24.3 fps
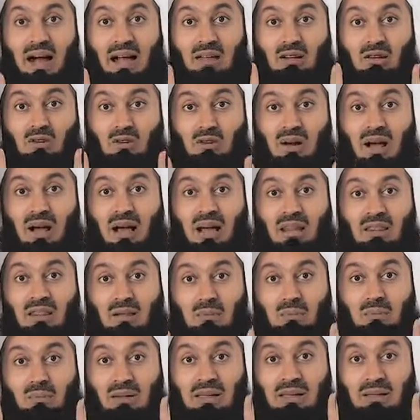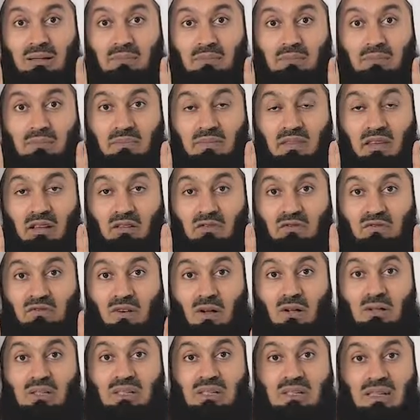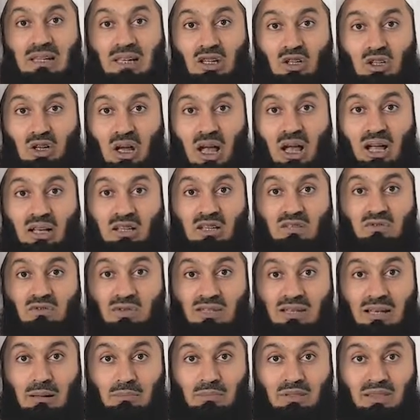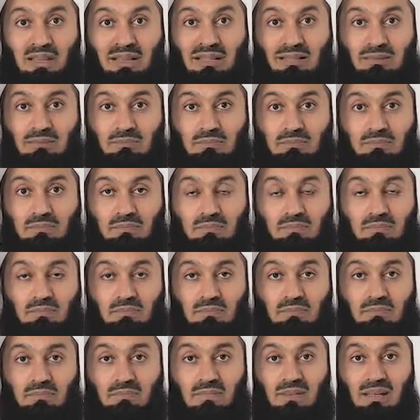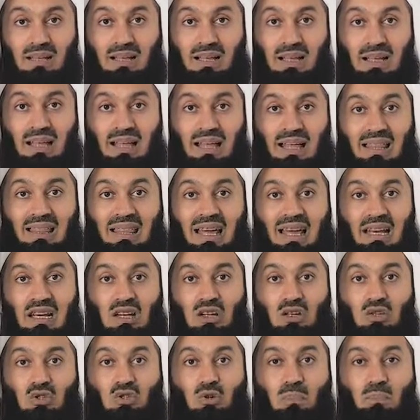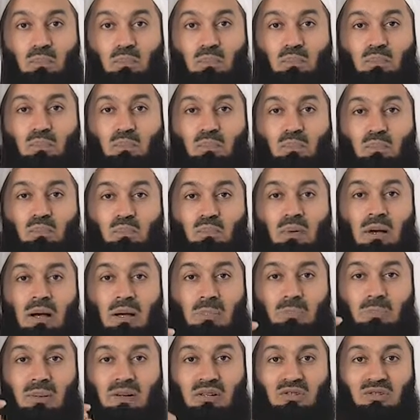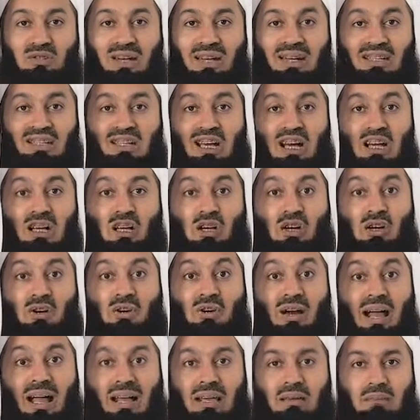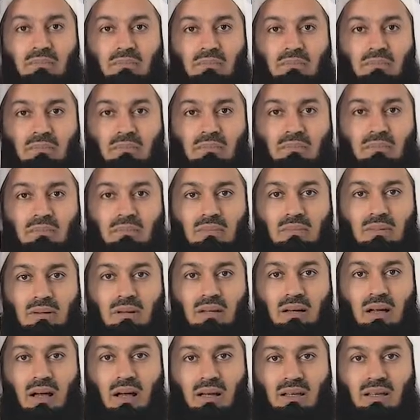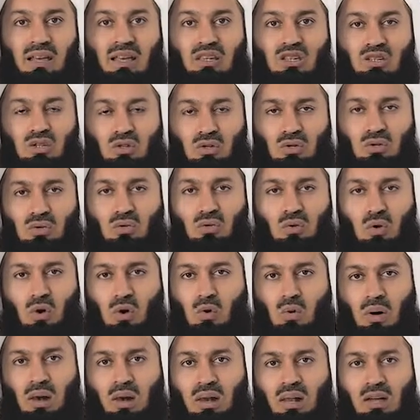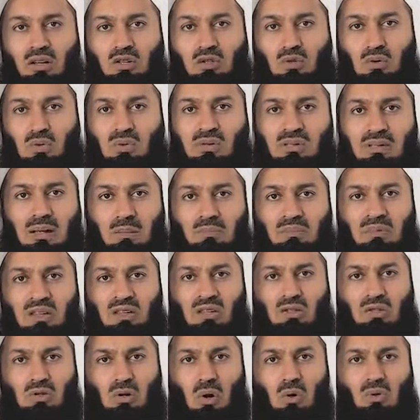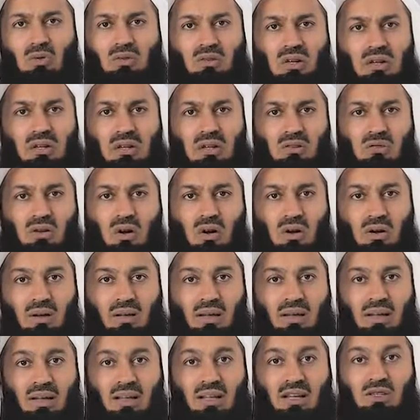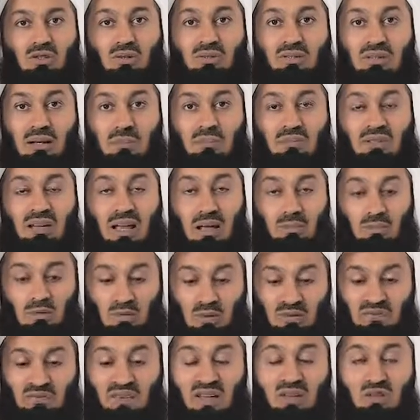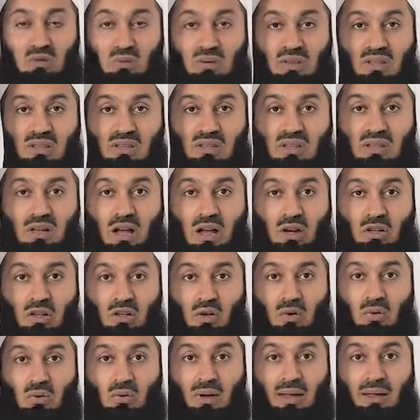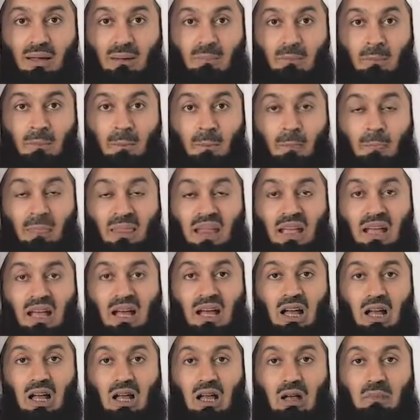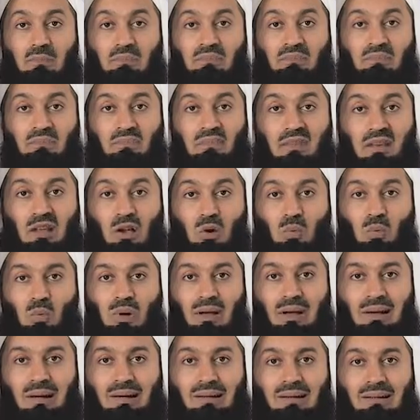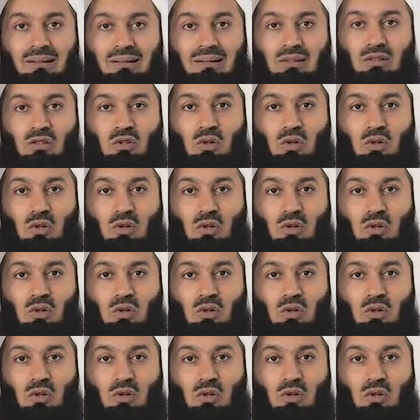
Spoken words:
I'd rather be falsely charged for something than to perpetrate a crime against you, O Allah, do something totally wrong. So sometimes we're faced with a scenario where we're